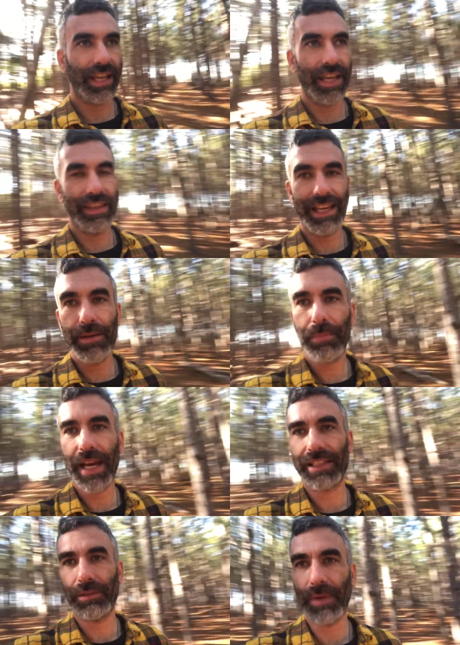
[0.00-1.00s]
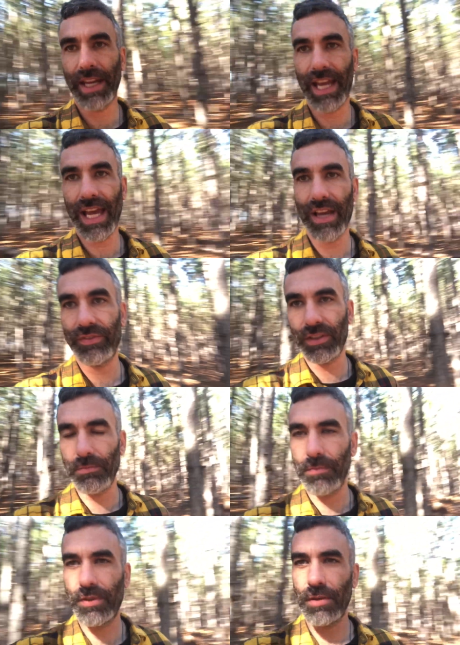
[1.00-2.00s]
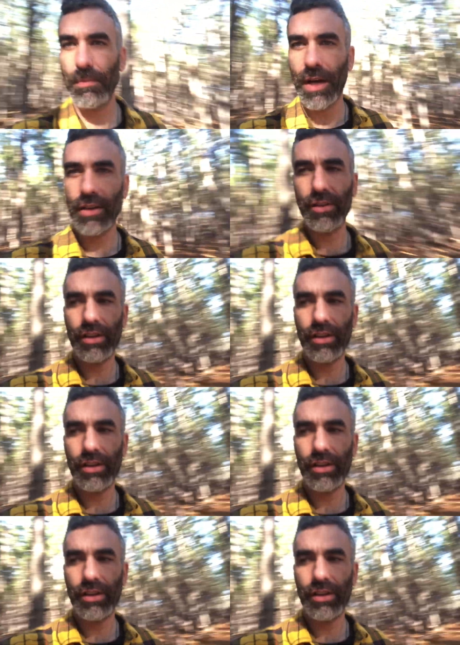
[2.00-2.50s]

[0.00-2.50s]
and the impact it might have to model